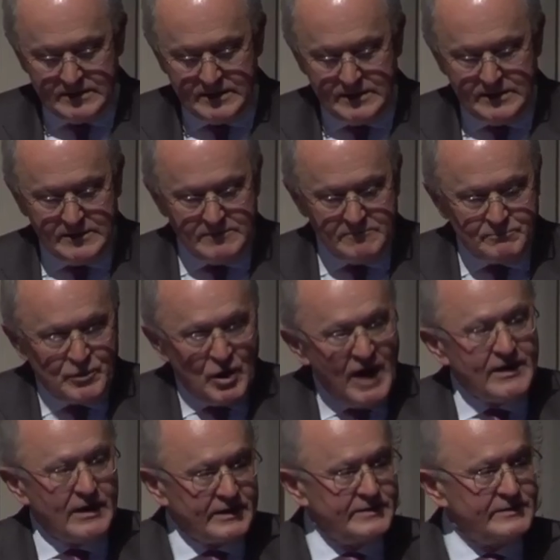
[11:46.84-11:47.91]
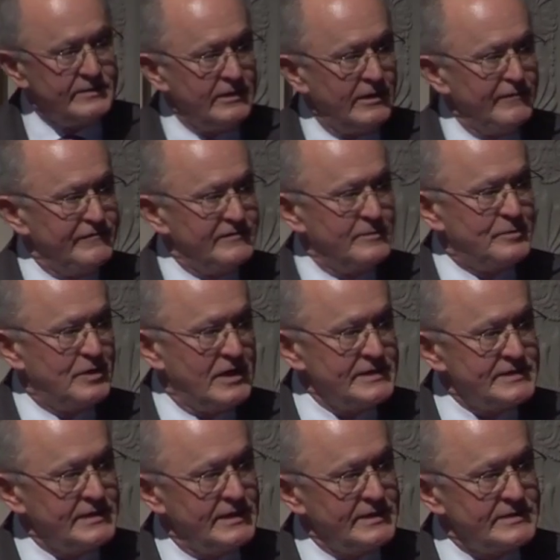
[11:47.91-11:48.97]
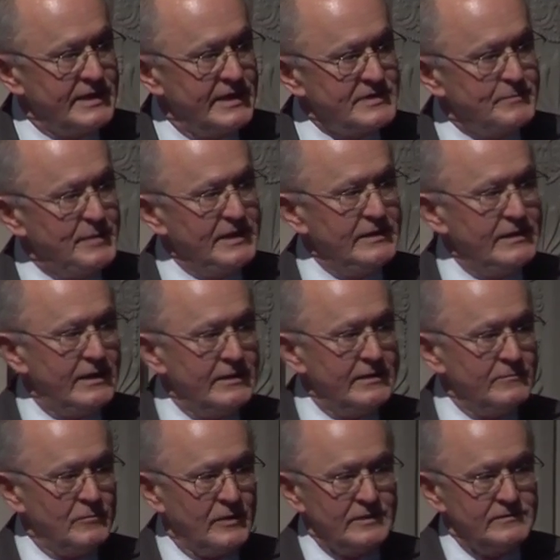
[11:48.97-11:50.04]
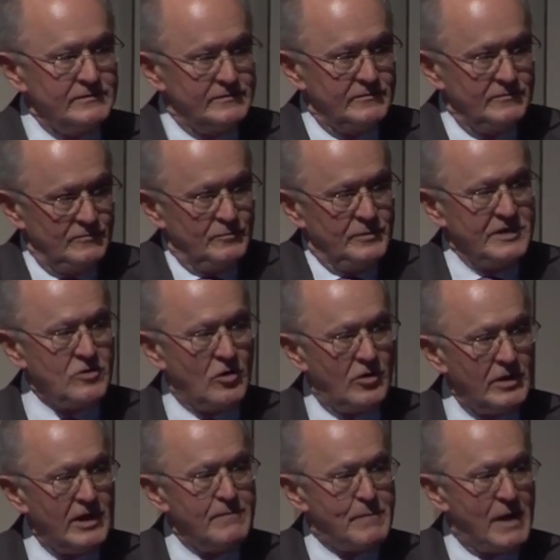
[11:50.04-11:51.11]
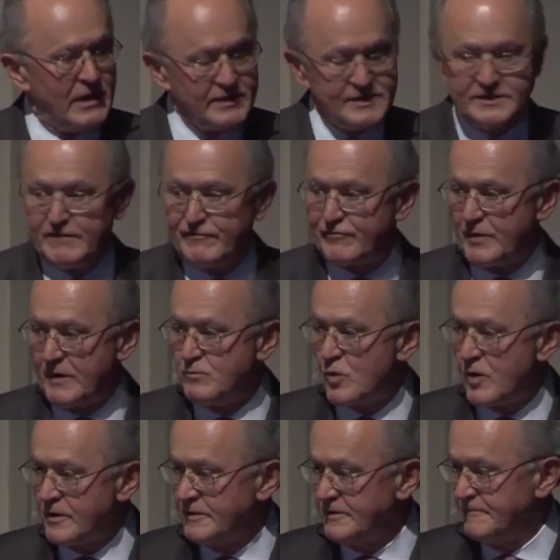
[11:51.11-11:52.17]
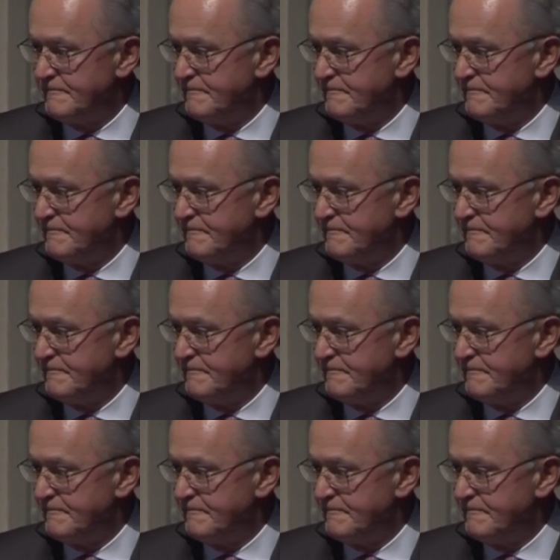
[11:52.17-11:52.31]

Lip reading: The product of the process has been what we call a policy framework